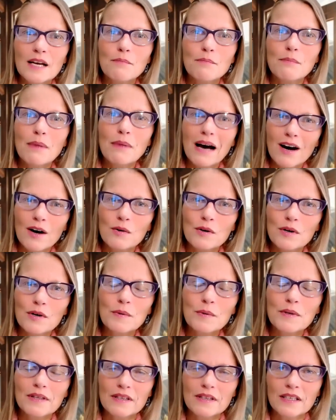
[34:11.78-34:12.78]
A
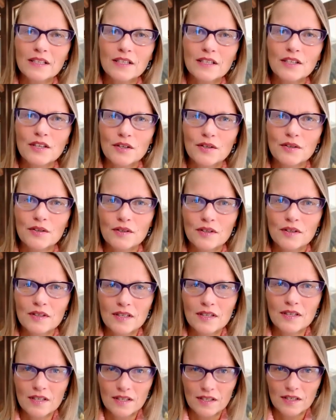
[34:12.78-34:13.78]
power within you
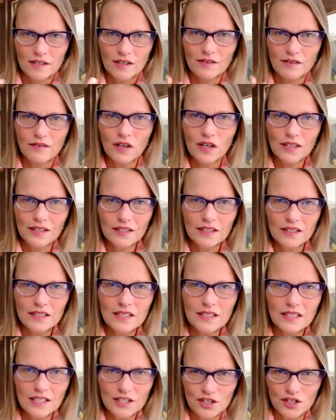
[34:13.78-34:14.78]
of
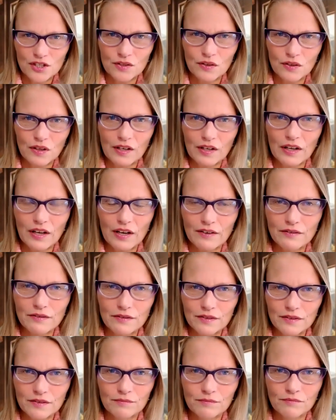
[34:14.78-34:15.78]
unconditional
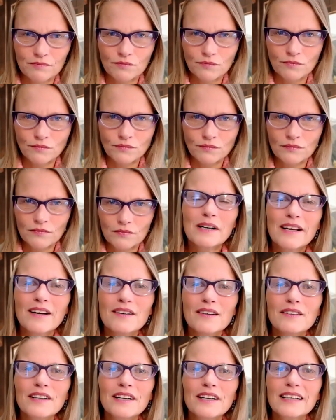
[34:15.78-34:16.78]
love.
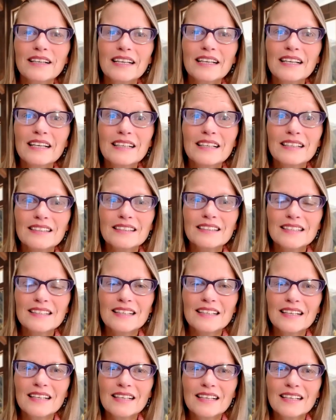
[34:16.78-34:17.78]
Whatever it
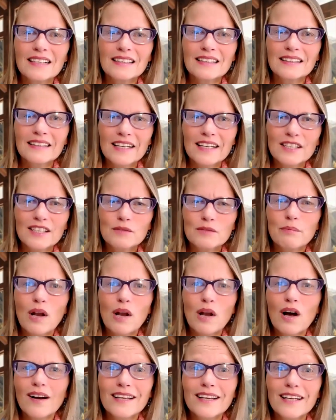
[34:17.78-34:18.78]
is that is
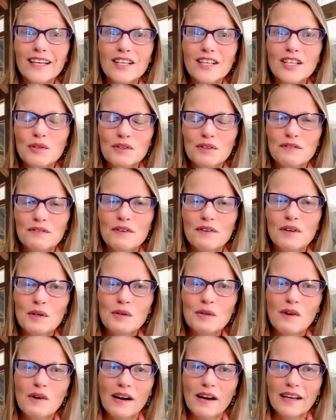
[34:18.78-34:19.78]
blocking your
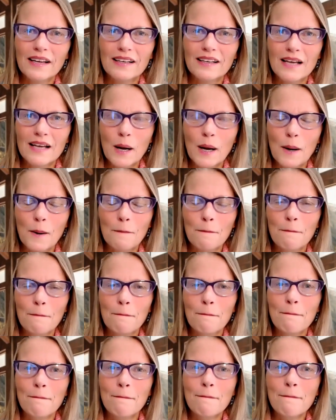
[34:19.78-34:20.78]
flow right now,
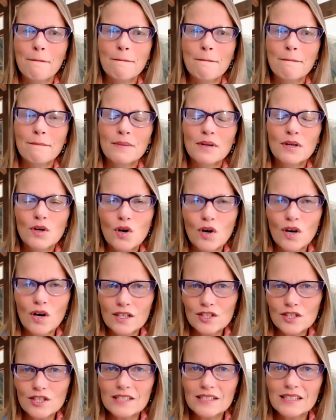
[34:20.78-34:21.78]

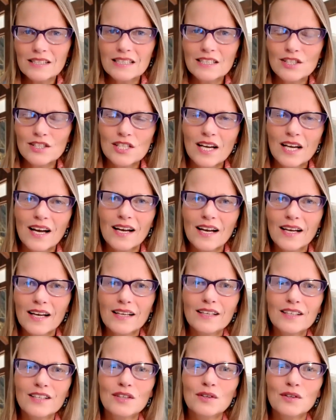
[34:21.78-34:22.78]
consciously
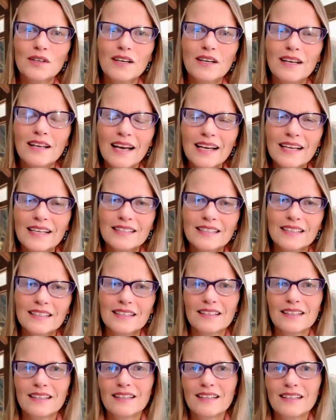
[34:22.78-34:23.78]
shine your light